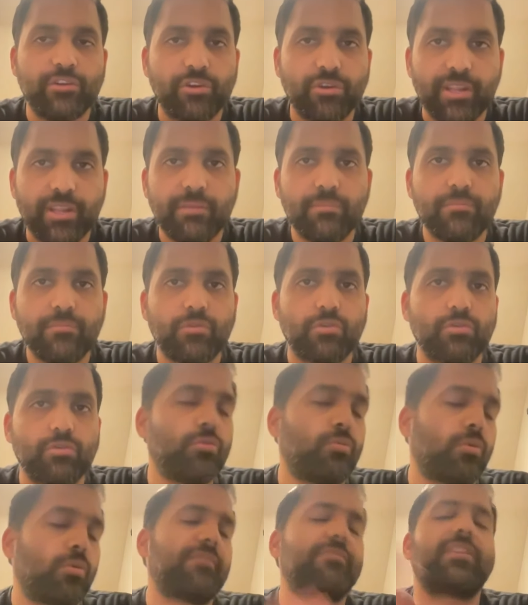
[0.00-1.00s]
dream to
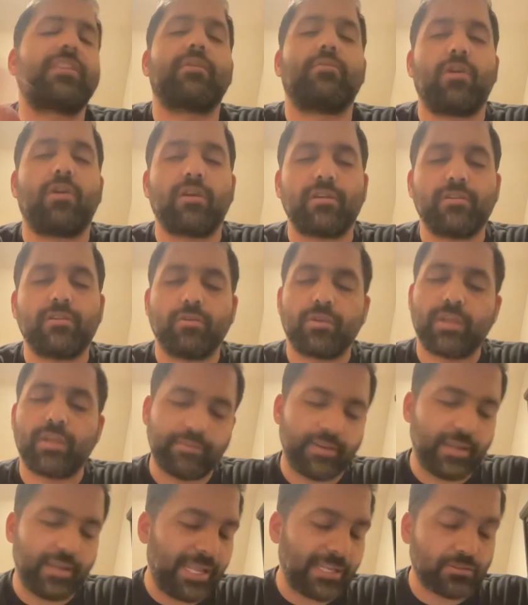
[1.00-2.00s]
do whatever they want. Okay,
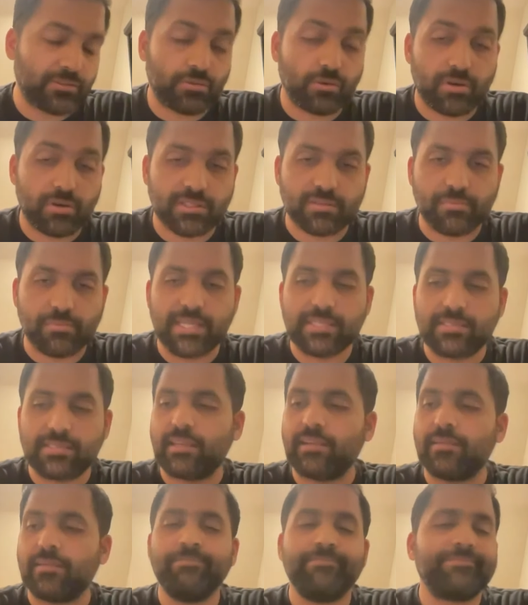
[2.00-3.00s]
fine. Astronaut is
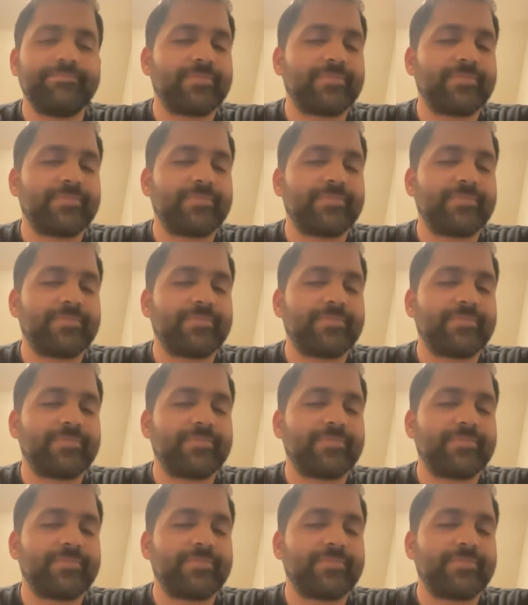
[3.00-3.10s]
amazing.